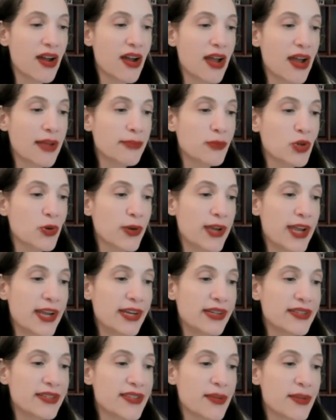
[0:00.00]
I'm
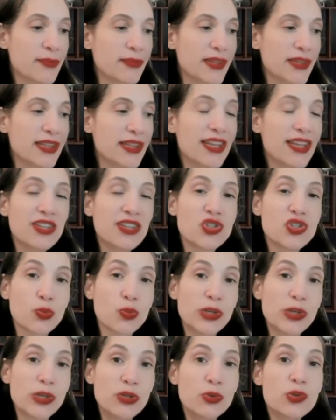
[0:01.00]
creating something that is a
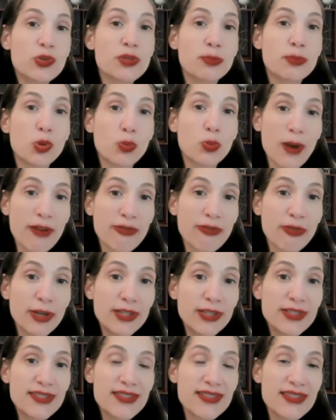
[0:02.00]
reusable
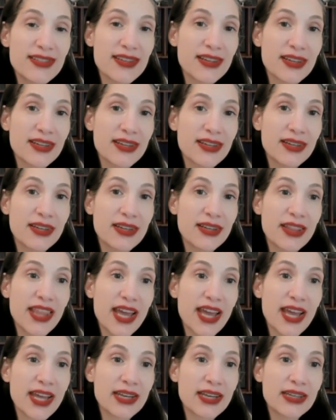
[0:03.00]
reference
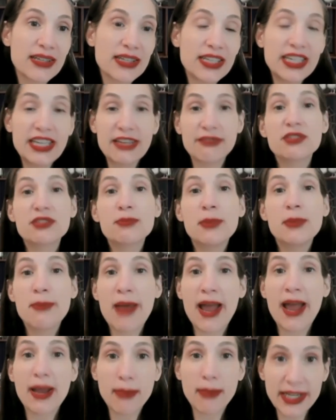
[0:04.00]
that gives me
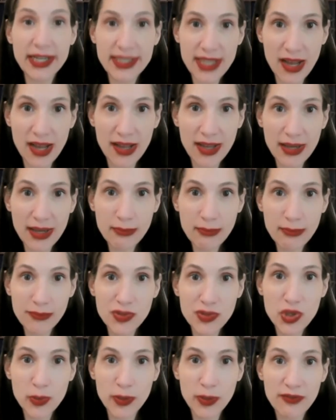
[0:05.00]
back my time
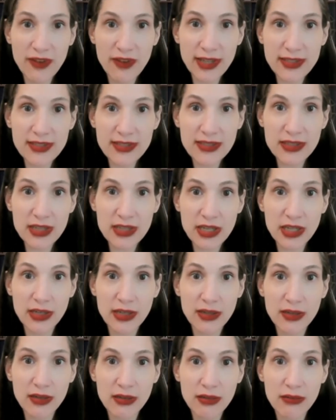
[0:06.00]
to invest
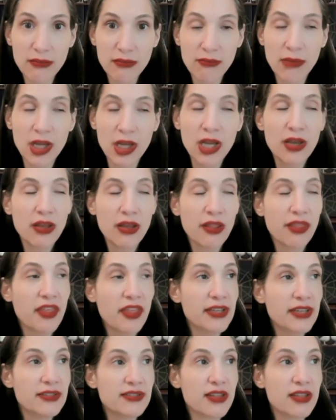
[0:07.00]
in
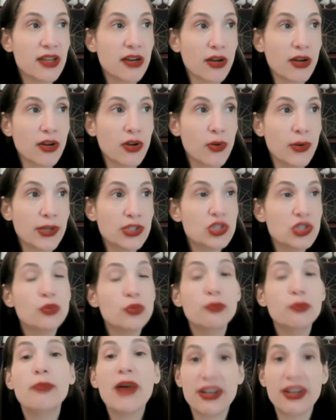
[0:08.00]
things that are going
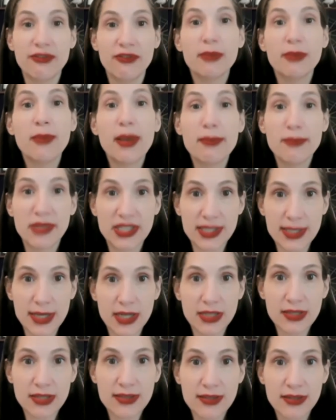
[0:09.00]
to benefit my
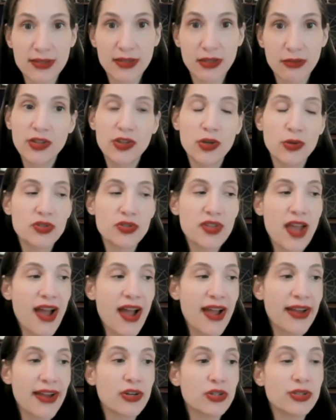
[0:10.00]
business, those
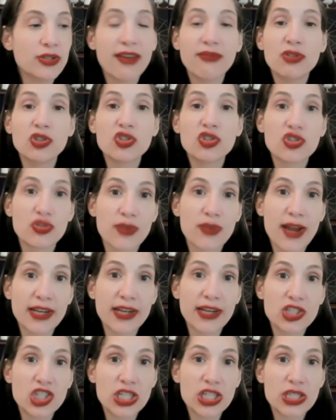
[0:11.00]
higher level
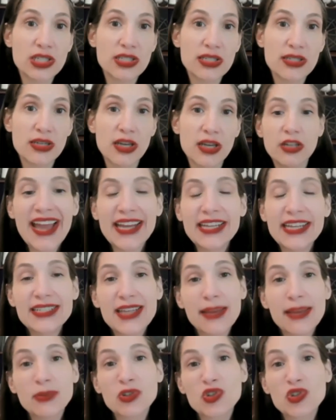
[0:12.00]
strategies.
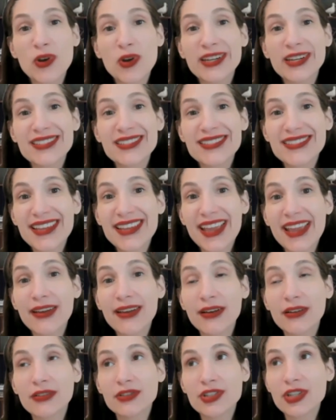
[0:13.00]
Anytime you're trying to
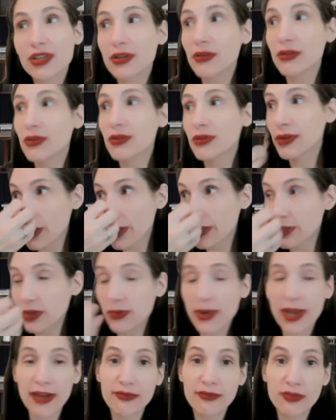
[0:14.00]
scale too, and
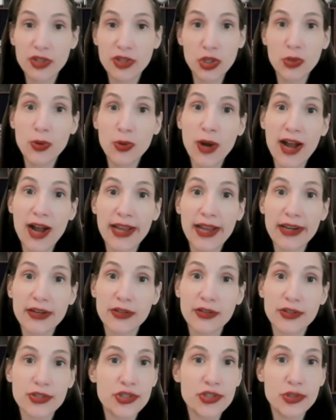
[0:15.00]
you have new
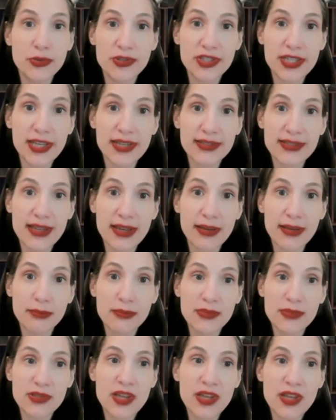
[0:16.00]
hires, new
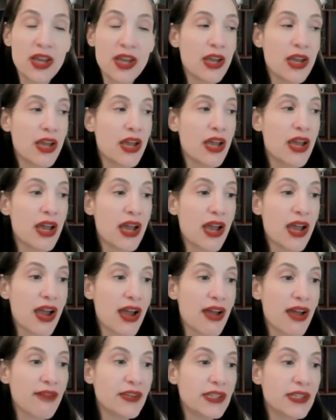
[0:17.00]
CSMs,
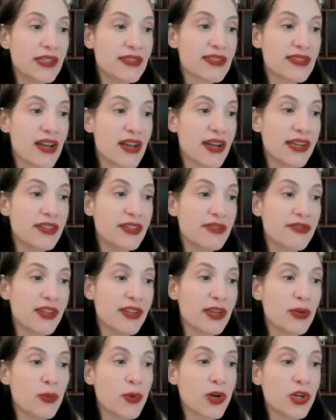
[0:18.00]
having this kind of
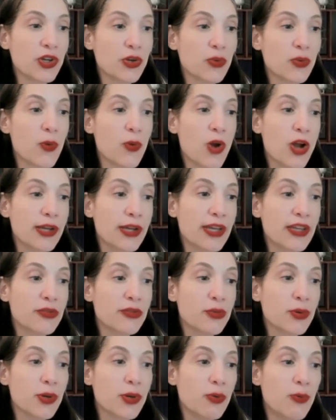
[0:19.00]
thing where you're walking
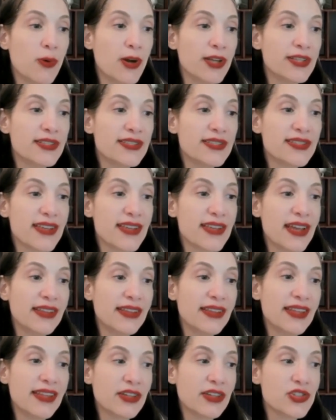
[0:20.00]
through it once
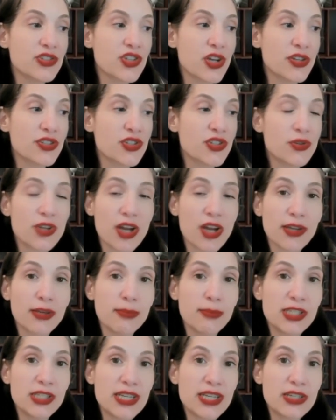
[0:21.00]
and then there's also
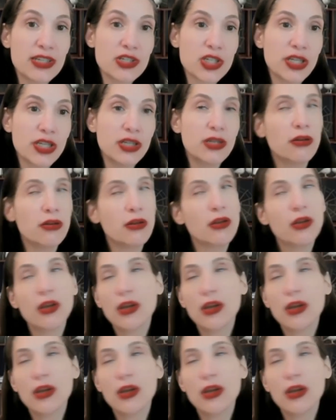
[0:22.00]
documentation,